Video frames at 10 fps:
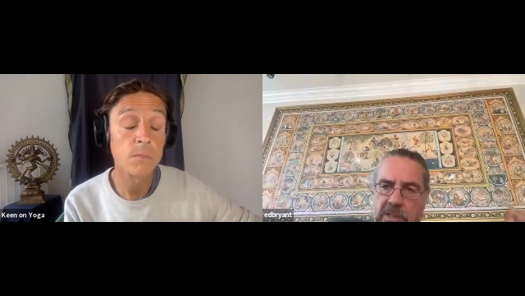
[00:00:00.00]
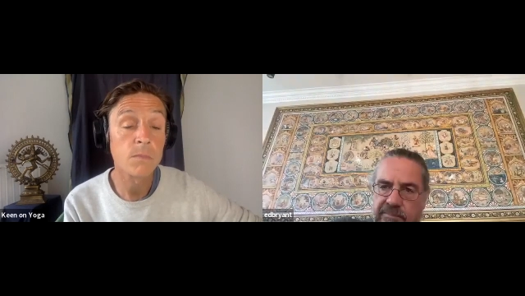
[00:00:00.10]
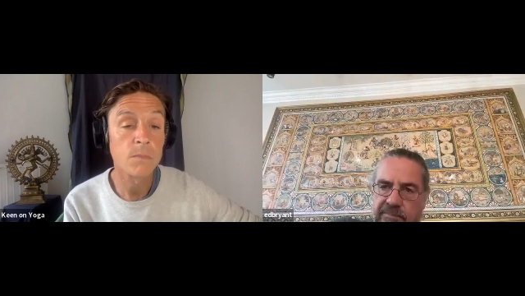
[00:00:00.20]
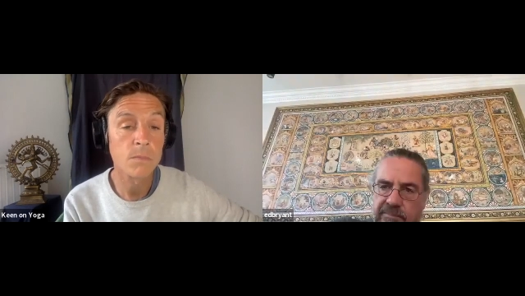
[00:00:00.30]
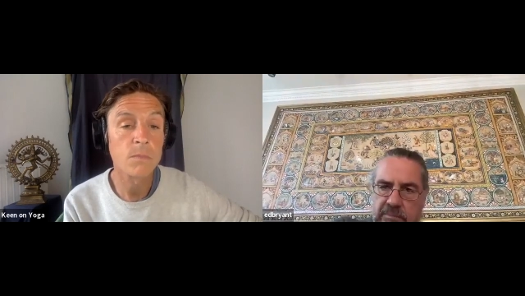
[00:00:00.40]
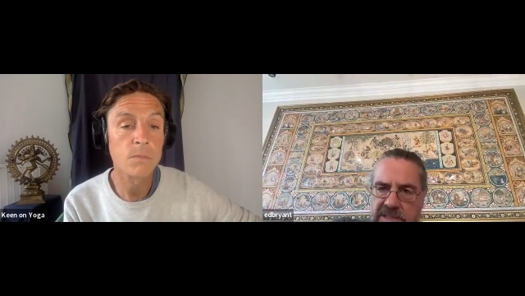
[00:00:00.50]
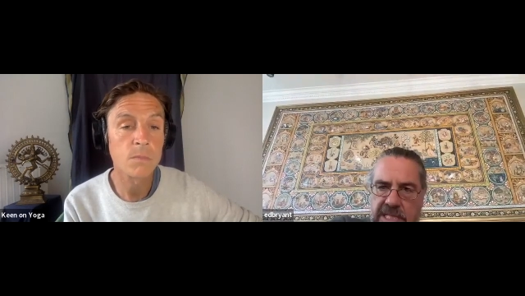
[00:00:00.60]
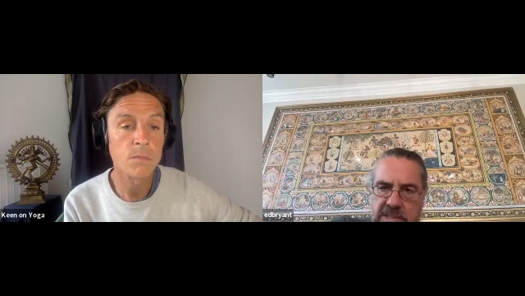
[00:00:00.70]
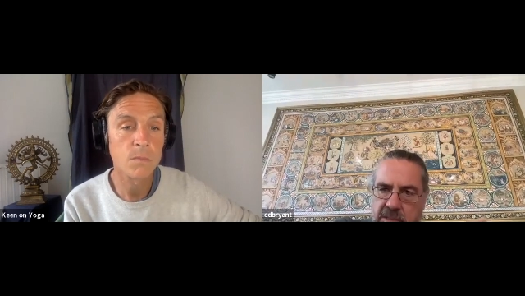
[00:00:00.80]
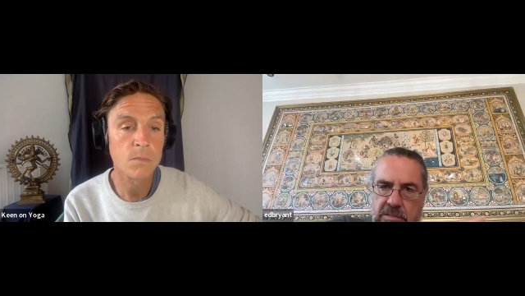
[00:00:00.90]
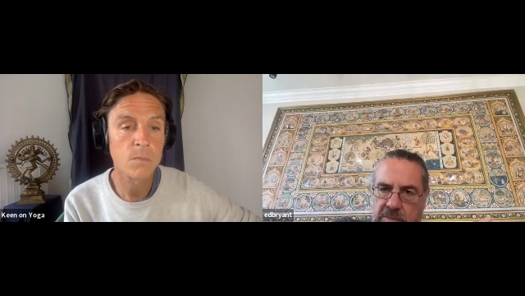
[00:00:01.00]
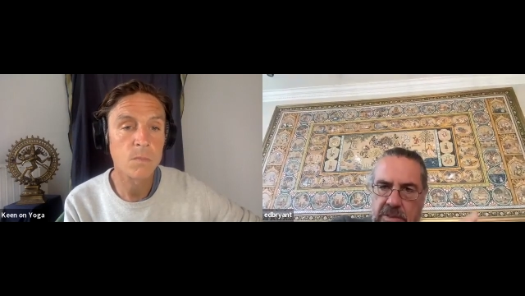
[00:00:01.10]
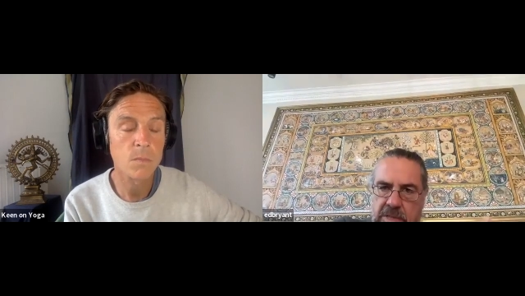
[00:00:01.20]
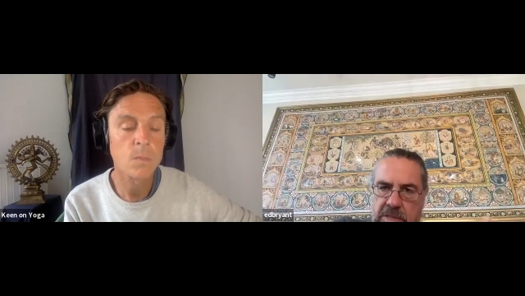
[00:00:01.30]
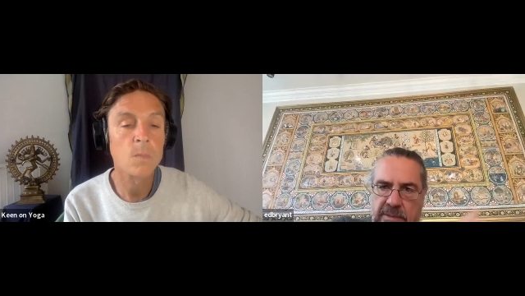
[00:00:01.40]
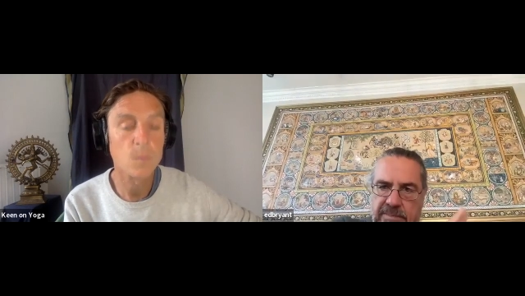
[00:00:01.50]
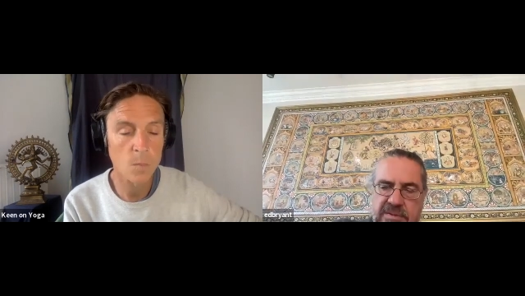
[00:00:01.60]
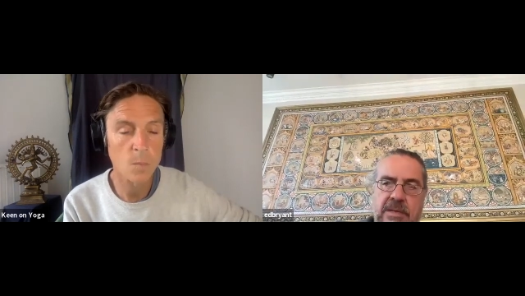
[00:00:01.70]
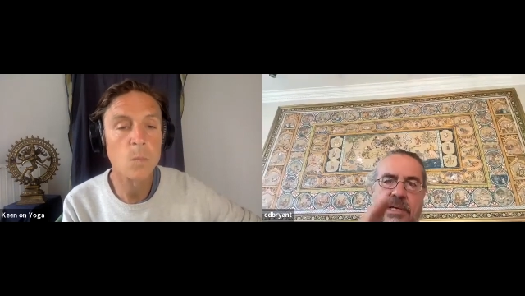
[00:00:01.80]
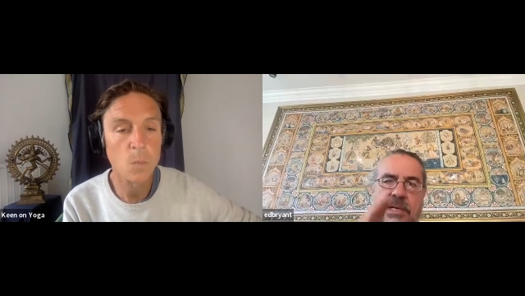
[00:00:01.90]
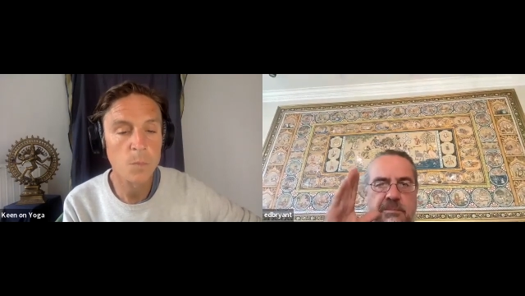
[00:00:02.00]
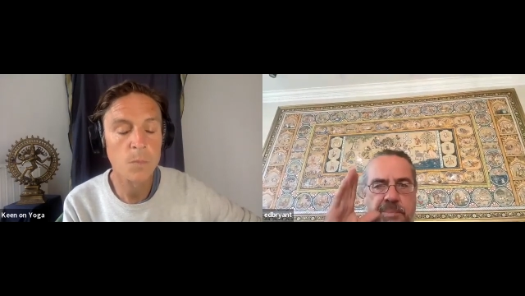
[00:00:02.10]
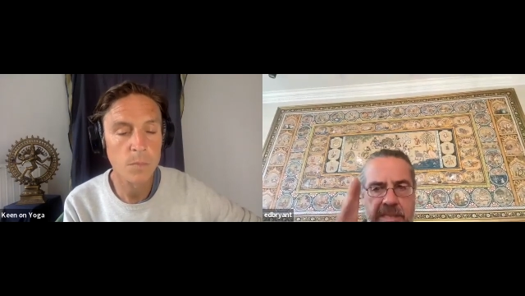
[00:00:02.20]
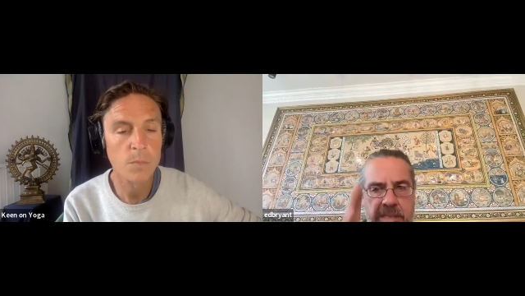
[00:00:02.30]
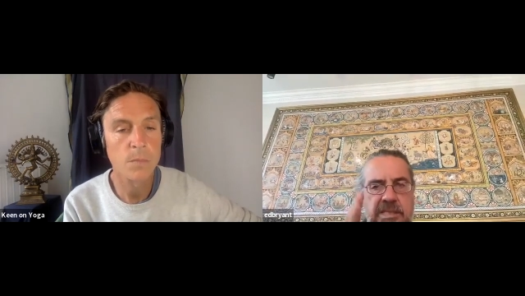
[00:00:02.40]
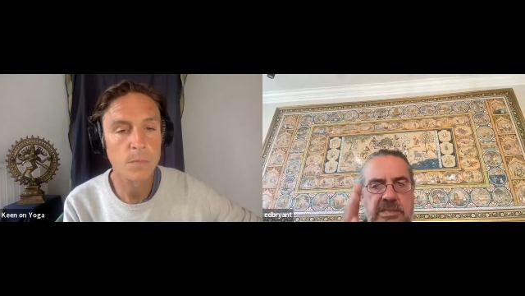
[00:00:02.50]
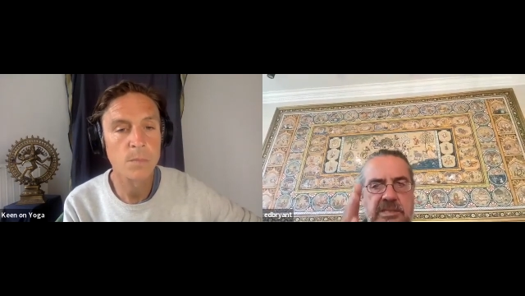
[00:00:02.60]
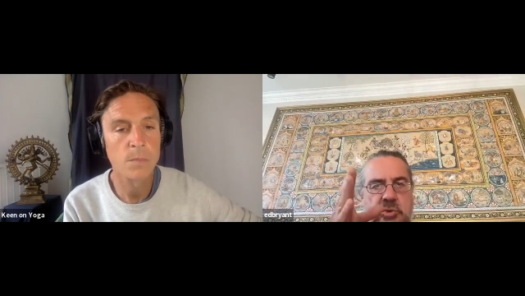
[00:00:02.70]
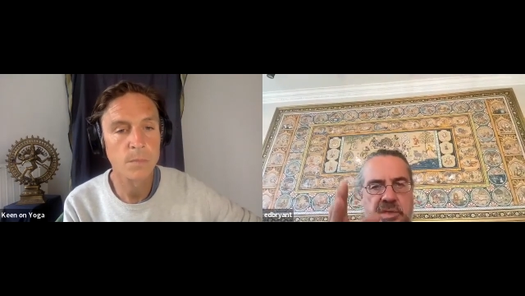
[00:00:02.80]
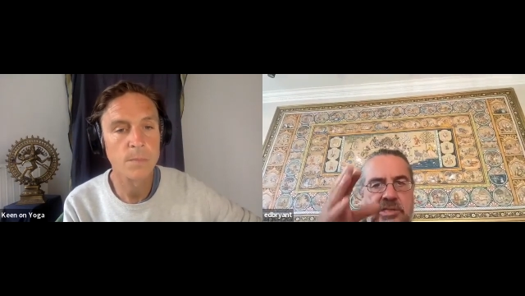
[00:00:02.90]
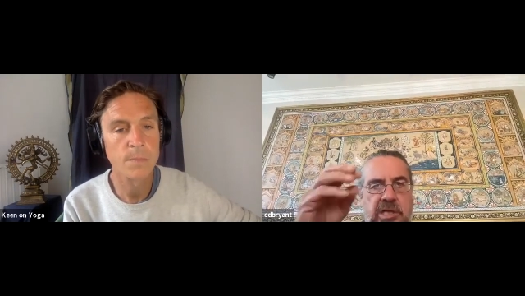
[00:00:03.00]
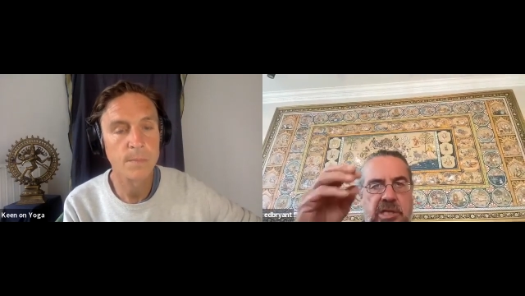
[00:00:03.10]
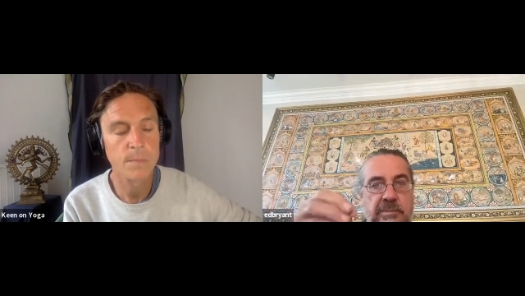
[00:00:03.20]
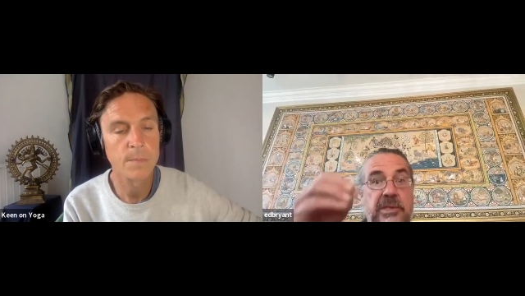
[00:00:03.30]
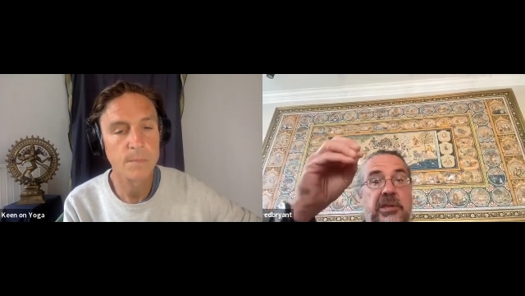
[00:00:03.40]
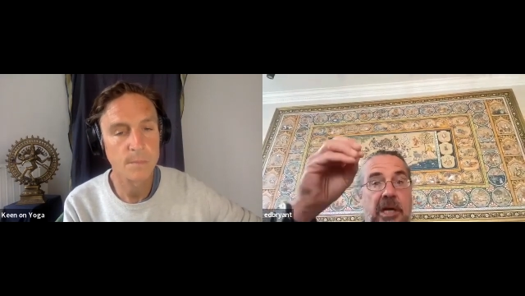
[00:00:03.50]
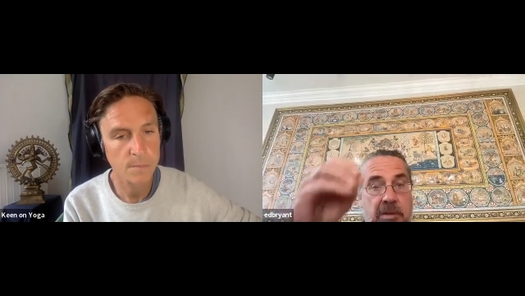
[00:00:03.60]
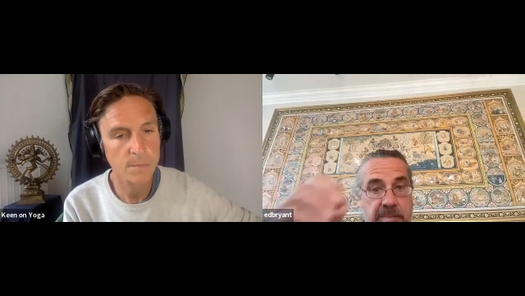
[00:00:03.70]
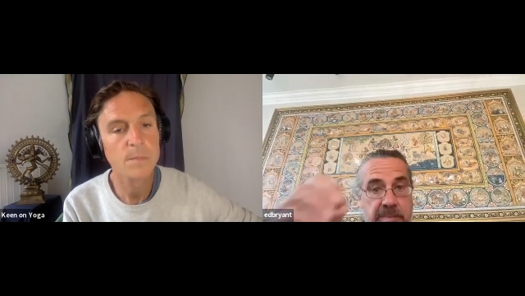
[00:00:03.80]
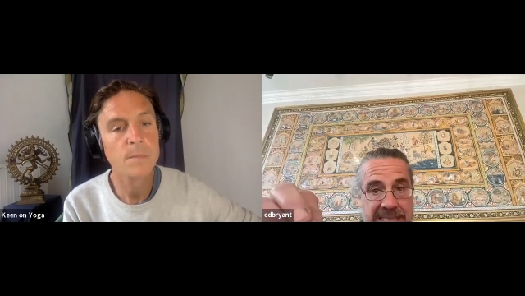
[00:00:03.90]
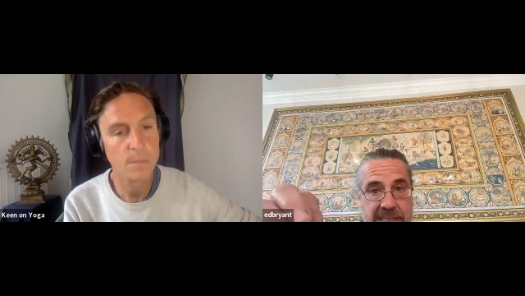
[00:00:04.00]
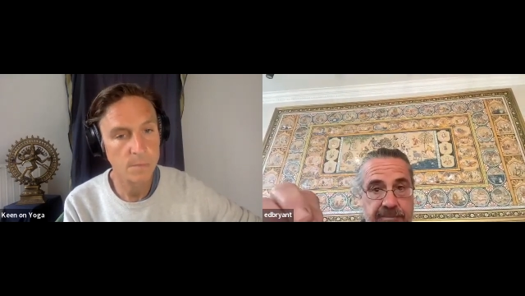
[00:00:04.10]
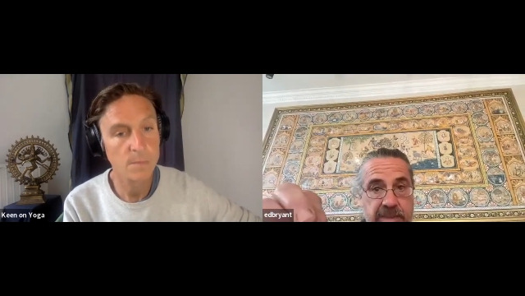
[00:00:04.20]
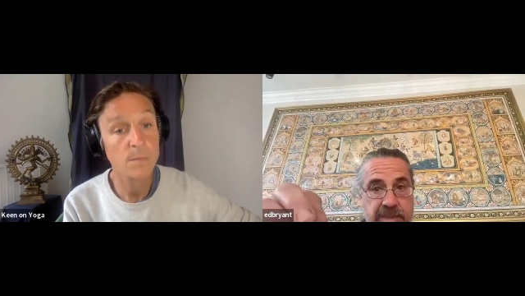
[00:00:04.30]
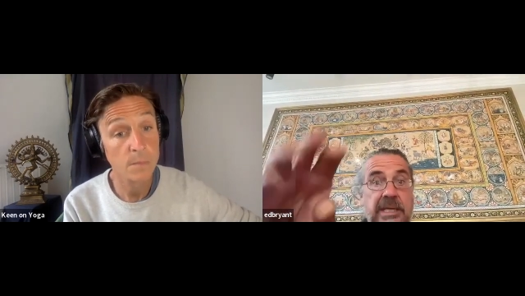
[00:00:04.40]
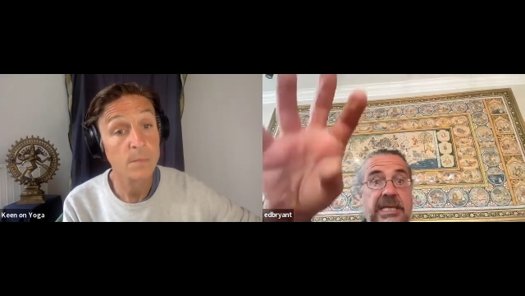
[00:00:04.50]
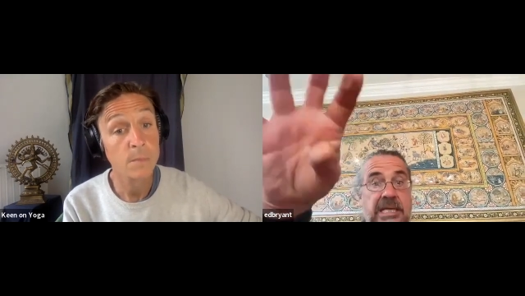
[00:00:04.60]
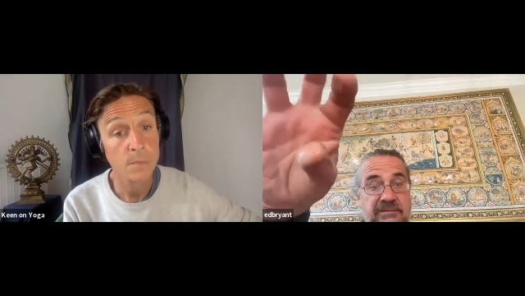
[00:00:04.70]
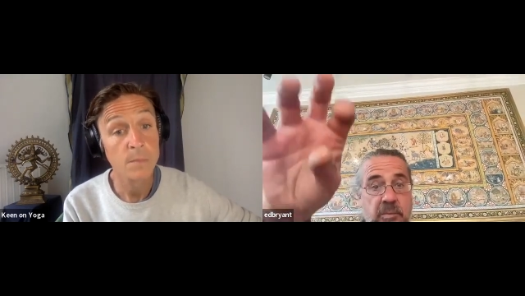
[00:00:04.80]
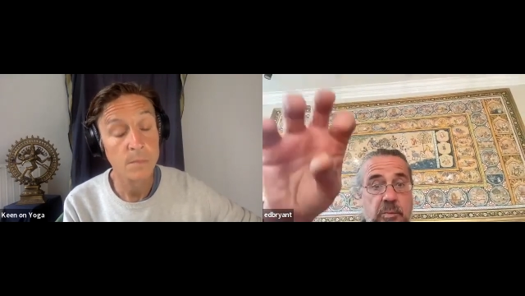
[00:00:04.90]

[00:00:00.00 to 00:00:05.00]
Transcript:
Speaker 1: because that's not going to upset their minds. Better they do their dharma dharmically, even with